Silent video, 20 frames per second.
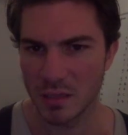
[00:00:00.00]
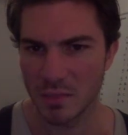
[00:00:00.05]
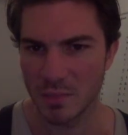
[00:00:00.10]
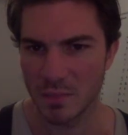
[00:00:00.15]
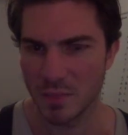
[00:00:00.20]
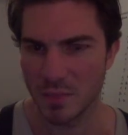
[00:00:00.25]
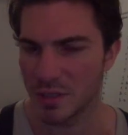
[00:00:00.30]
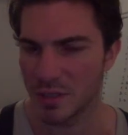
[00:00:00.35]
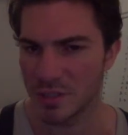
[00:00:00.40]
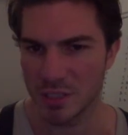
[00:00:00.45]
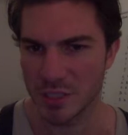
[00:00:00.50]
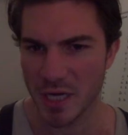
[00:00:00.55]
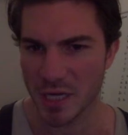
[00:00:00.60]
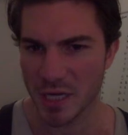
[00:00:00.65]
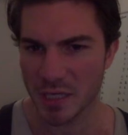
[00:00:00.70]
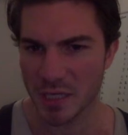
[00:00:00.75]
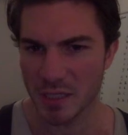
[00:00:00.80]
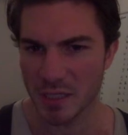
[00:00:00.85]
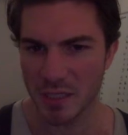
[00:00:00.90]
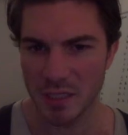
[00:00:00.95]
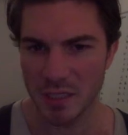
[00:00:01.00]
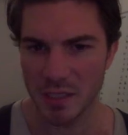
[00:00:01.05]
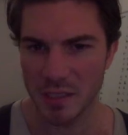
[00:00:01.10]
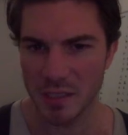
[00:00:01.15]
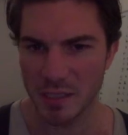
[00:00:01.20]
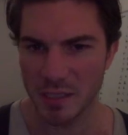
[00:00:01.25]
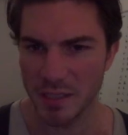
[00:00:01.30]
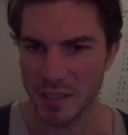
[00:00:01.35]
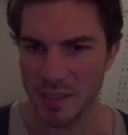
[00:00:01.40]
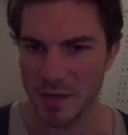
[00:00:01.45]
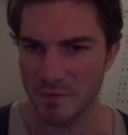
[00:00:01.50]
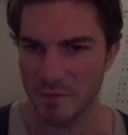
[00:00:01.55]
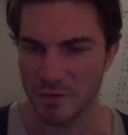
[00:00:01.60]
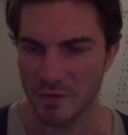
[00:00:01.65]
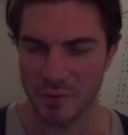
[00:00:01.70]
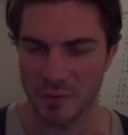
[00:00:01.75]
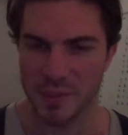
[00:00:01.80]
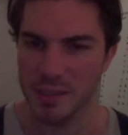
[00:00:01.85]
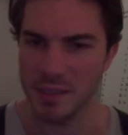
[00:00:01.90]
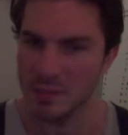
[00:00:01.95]
pawn check, king
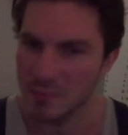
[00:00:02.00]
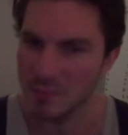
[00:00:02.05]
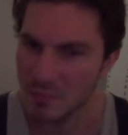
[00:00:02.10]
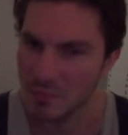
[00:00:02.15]
f3.